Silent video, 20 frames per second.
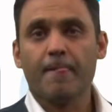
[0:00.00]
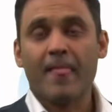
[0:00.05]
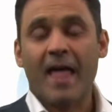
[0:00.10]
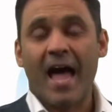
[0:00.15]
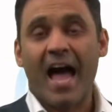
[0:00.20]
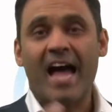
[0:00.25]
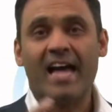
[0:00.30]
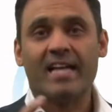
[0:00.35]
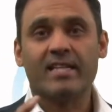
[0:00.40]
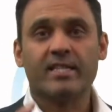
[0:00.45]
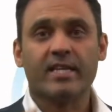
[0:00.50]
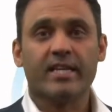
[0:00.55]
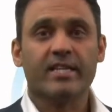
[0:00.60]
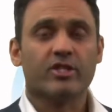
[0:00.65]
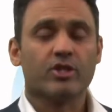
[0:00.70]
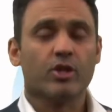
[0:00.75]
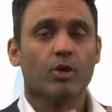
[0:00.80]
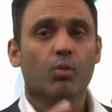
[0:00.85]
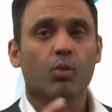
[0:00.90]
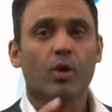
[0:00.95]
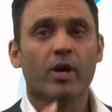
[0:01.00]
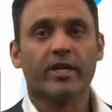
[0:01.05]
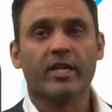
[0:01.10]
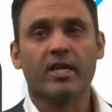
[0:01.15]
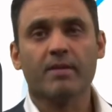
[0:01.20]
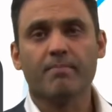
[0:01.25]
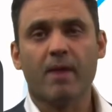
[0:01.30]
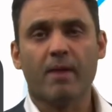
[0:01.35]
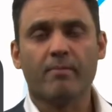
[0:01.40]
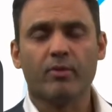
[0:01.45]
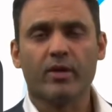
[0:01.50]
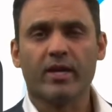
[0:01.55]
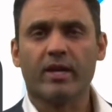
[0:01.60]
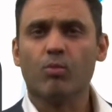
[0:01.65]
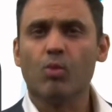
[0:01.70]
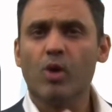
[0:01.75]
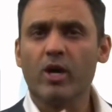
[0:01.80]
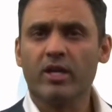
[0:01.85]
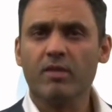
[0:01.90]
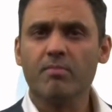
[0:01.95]
And it's your working memory, and
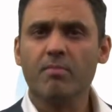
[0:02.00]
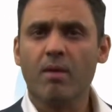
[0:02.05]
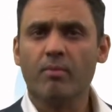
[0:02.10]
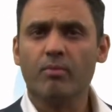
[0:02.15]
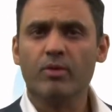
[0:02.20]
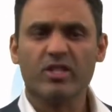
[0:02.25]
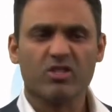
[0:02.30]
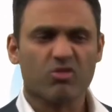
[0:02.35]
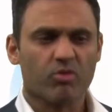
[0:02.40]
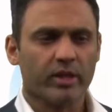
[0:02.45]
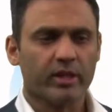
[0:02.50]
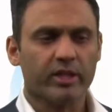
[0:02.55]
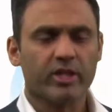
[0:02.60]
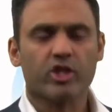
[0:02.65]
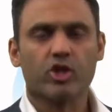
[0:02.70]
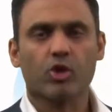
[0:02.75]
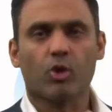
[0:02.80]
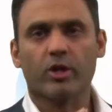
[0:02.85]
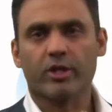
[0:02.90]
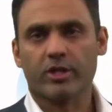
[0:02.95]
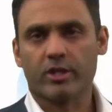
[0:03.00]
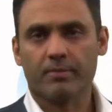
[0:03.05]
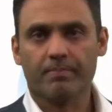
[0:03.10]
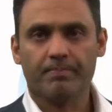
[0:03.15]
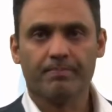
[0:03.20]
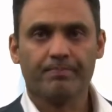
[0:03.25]
working memory is really short,